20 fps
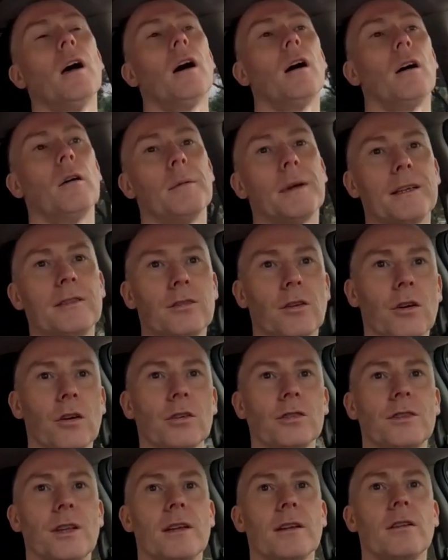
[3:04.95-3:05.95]
oh, I'm
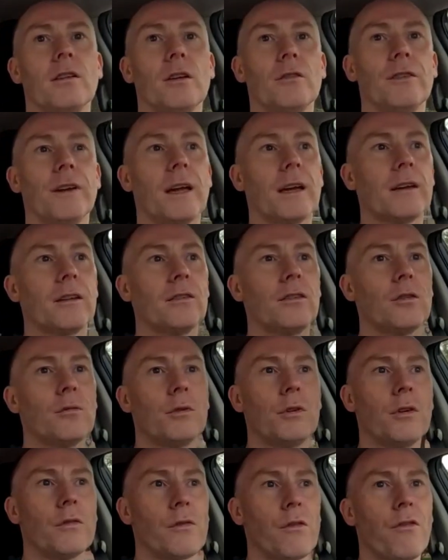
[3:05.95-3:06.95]
exhausted, I don't think I can do
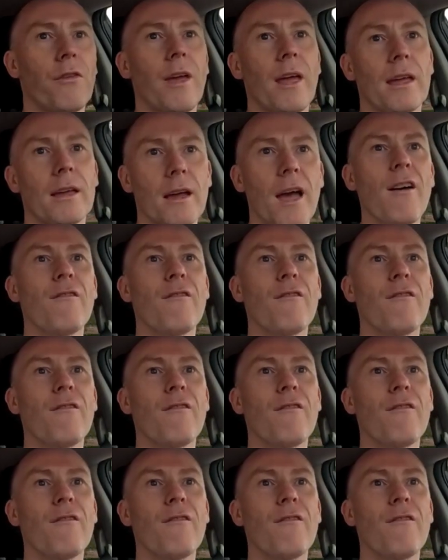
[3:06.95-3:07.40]
another thing.